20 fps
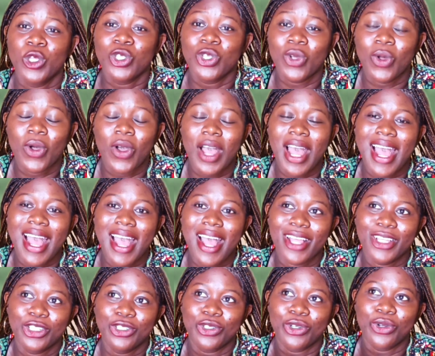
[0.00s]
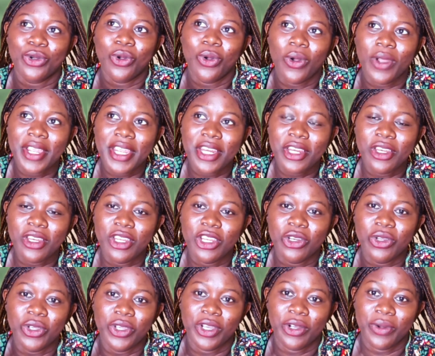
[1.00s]
So as you're going,
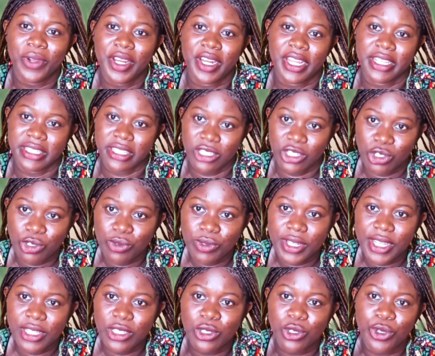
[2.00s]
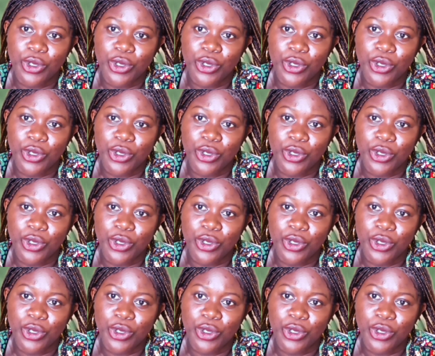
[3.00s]
you know, you're going as a student,